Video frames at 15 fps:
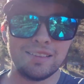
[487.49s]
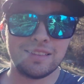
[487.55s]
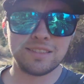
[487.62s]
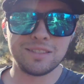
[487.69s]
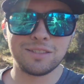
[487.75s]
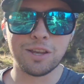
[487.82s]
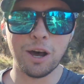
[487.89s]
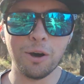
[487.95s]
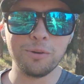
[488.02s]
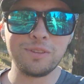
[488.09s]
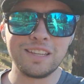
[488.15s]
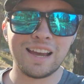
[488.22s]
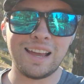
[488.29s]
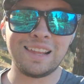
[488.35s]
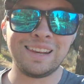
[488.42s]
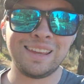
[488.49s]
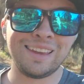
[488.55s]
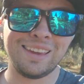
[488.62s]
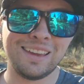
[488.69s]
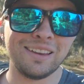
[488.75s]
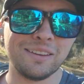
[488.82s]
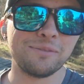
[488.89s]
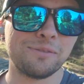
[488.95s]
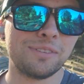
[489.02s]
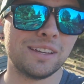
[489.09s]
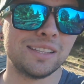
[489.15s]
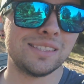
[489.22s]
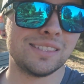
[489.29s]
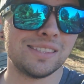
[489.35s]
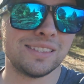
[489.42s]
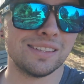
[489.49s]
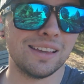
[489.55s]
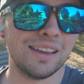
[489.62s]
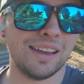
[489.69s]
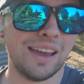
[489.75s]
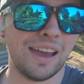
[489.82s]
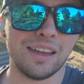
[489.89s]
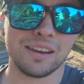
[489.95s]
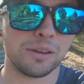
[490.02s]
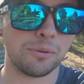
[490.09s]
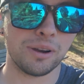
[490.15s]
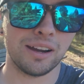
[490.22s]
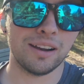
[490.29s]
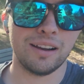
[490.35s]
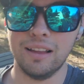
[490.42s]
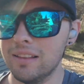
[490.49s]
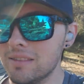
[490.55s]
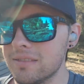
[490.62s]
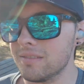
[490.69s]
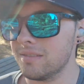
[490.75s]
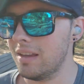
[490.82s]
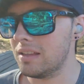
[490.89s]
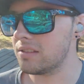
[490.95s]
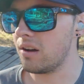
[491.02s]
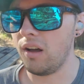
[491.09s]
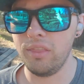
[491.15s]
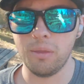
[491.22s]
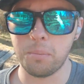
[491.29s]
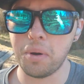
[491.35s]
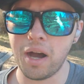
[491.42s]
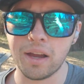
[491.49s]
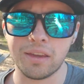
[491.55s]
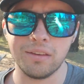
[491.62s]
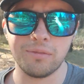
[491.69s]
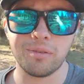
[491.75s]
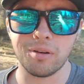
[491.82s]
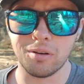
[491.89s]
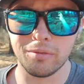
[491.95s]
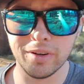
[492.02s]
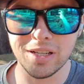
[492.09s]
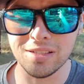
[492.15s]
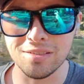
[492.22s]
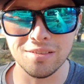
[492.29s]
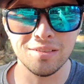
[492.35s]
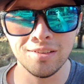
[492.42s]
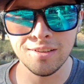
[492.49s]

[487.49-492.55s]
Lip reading: so tiny, it fits anywhere. It's called the Pocket for a reason.